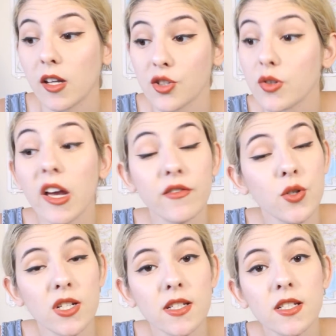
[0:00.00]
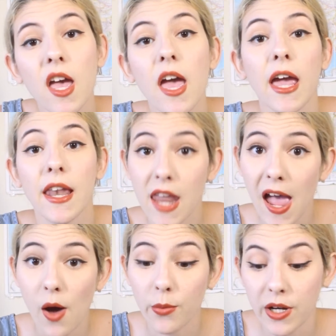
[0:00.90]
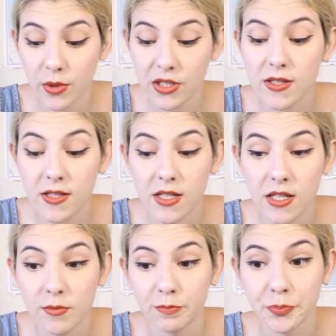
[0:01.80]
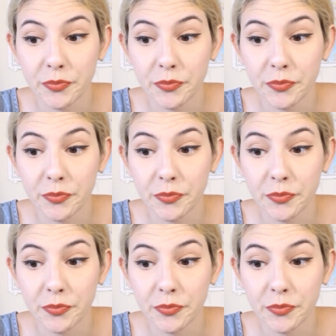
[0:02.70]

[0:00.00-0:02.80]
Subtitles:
I shouldn't have trusted. And now when I went to see